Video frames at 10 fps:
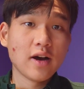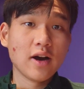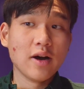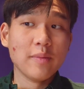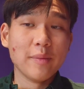
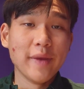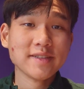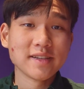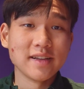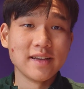
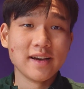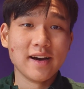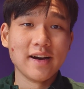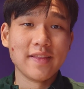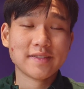amazingly,
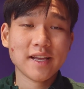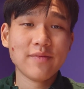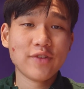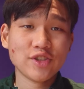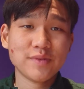the
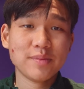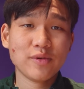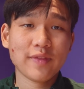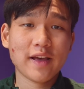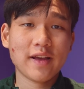same French
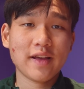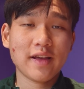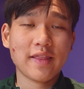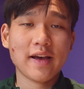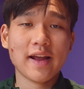people
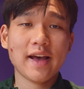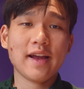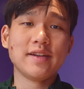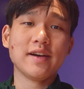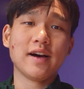that
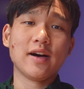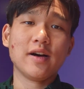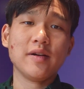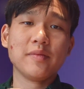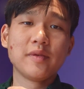had
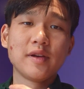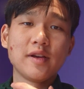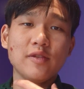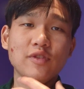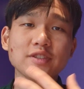
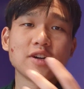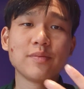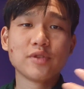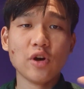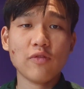risen
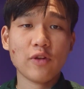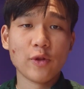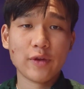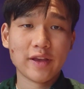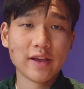up to
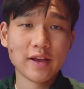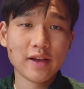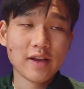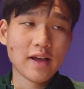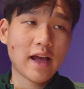overthrow the
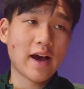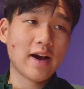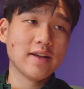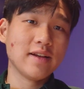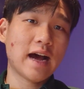king
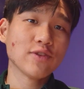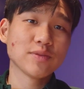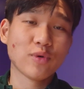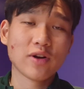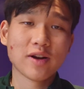now
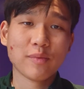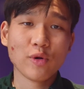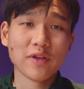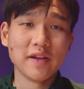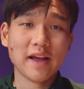supported
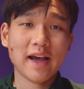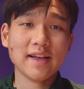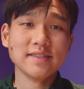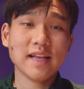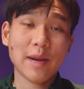Napoleon
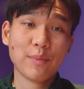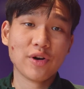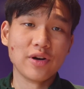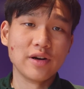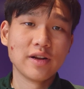as
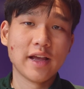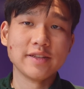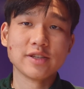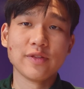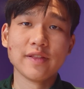emperor,
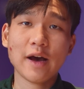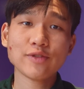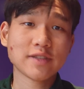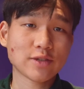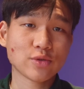and so that
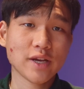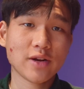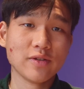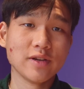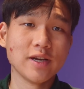was his actual
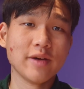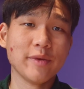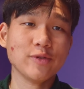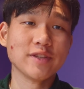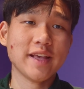title.
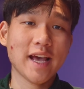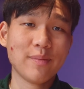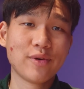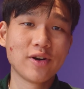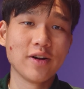It was the
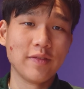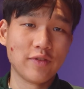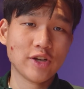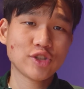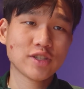Emperor of the
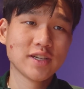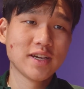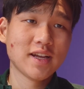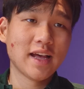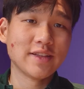French,
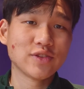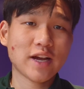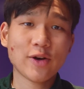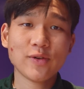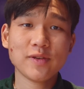and so
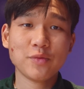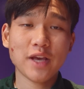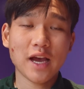now